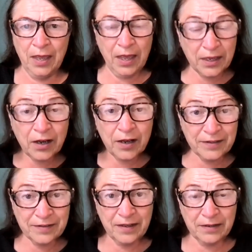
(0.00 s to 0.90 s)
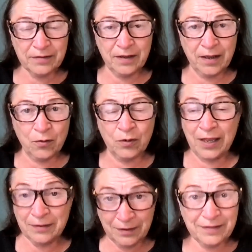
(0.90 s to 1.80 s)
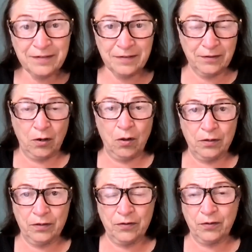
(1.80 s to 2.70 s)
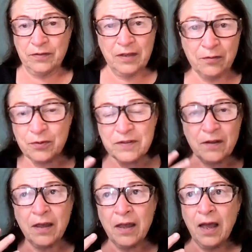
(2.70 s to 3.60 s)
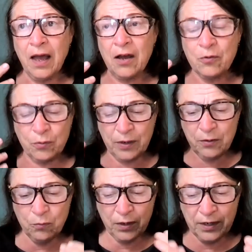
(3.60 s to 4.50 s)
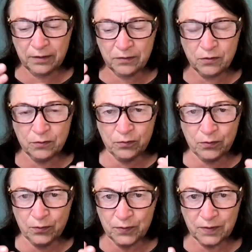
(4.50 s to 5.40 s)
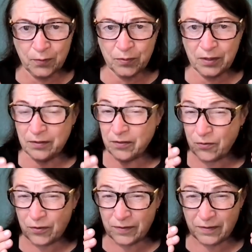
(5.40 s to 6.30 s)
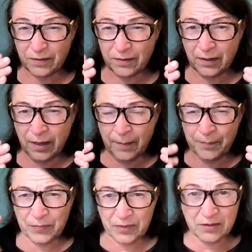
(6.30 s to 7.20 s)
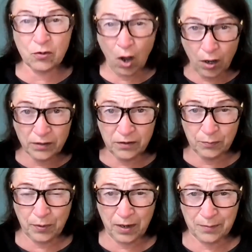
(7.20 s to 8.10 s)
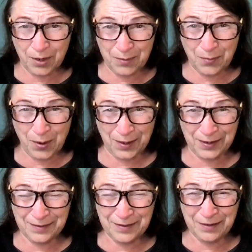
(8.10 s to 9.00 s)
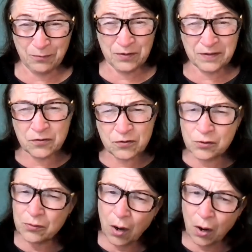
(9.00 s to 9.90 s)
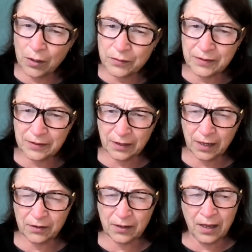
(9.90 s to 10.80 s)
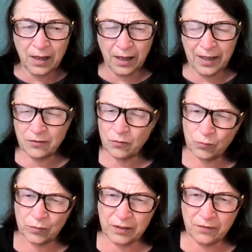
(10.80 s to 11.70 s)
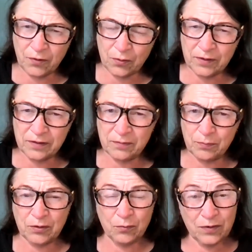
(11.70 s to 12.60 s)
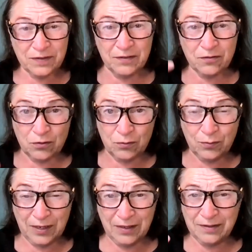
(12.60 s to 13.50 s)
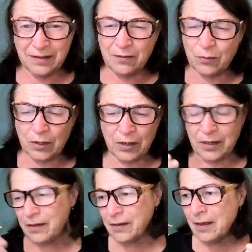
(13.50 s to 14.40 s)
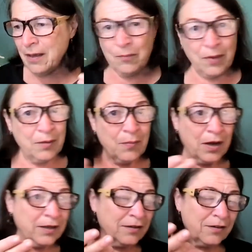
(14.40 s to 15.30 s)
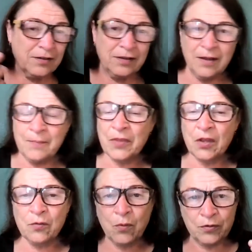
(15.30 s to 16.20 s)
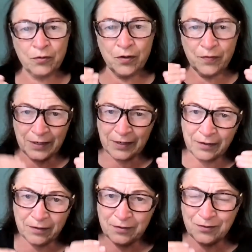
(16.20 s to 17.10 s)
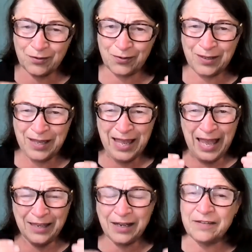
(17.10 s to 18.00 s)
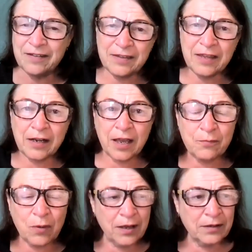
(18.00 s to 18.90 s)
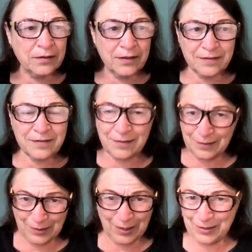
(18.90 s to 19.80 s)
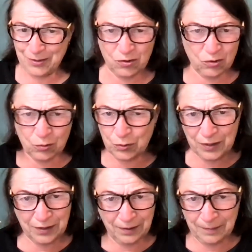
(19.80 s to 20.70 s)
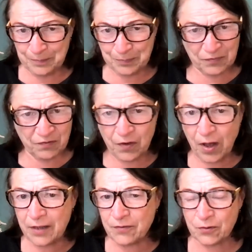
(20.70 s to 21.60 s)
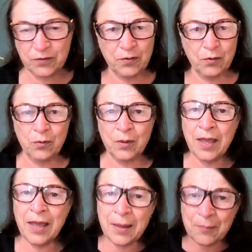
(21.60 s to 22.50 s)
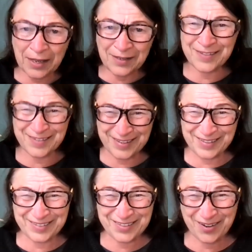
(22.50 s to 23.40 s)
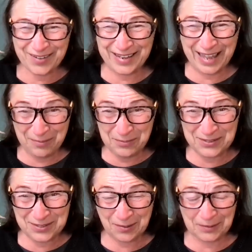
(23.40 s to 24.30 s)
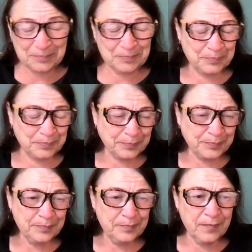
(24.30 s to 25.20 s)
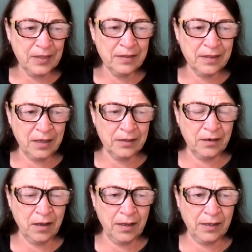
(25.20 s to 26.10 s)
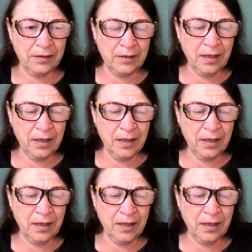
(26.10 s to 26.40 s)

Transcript: And I sat down and listed all of those. It was a great way to do something to just to occupy my mind. It wasn't too hard that I had to really focus, but it wasn't too easy where my mind could wander off. I needed to, and I did that. I listed like 35 or so magazines on Amazon that night.